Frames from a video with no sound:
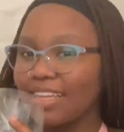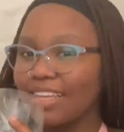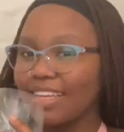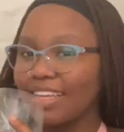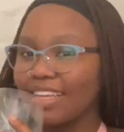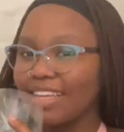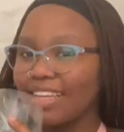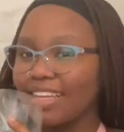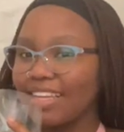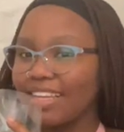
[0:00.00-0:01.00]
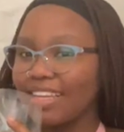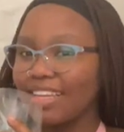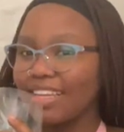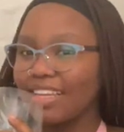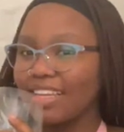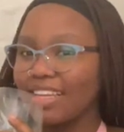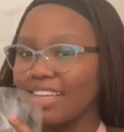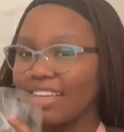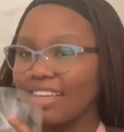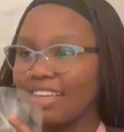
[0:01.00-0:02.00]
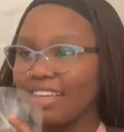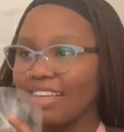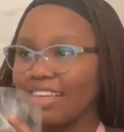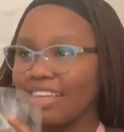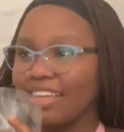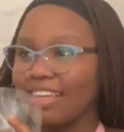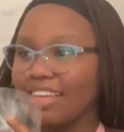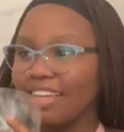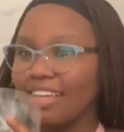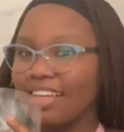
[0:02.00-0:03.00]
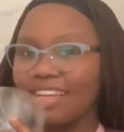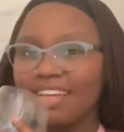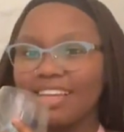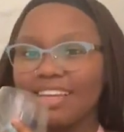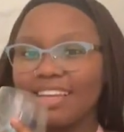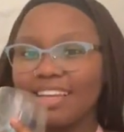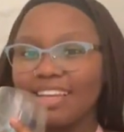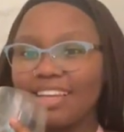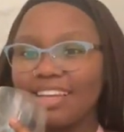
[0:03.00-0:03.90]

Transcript: The person shown says nothing.